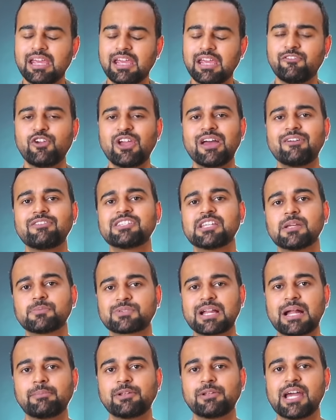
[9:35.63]
If you haven't
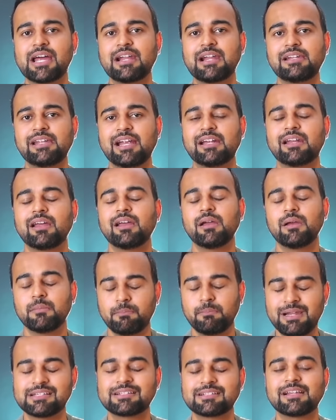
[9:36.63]
subscribed to the channel yet,
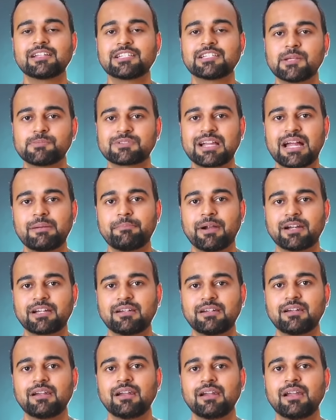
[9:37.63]
please click the subscribe
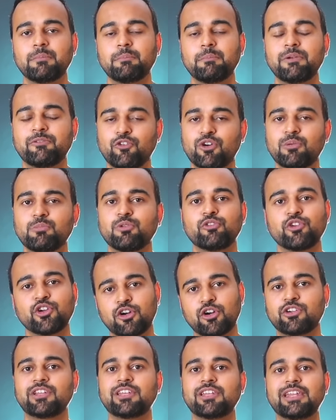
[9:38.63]
button before moving
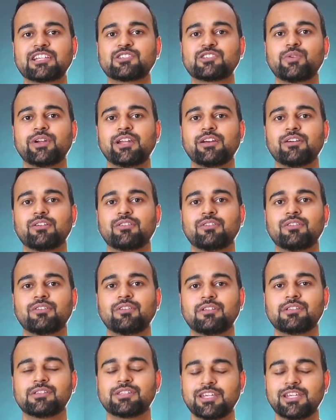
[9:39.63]
on to the next video.
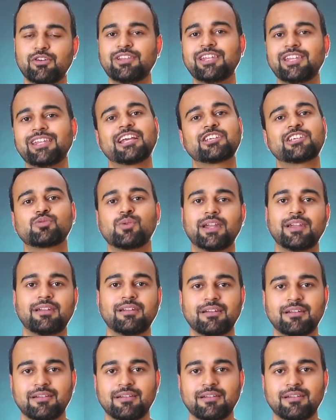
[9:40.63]
See you in the next one.